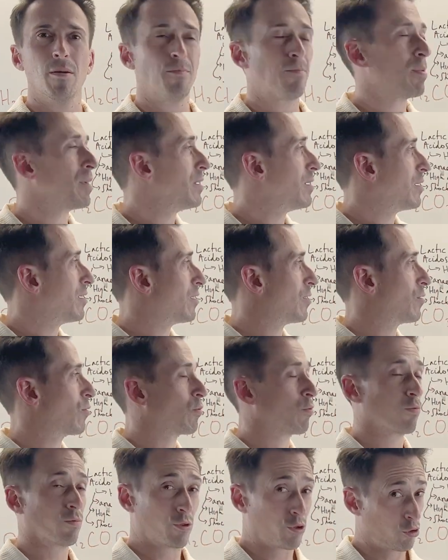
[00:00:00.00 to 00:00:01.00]
But
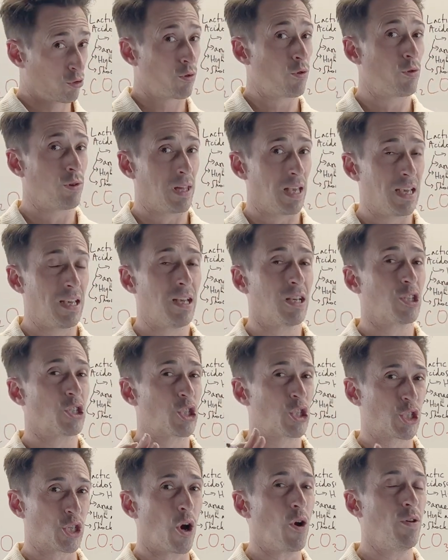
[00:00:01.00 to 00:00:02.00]
truly,
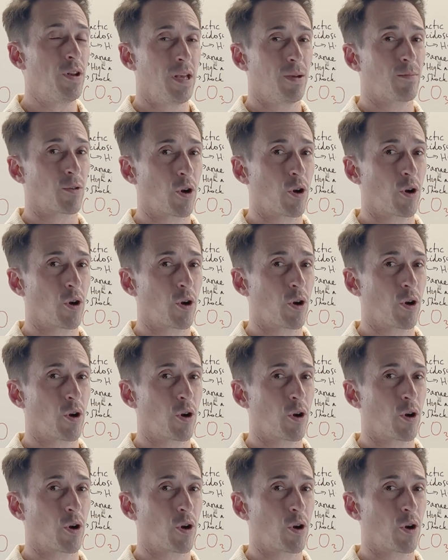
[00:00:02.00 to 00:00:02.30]
sodium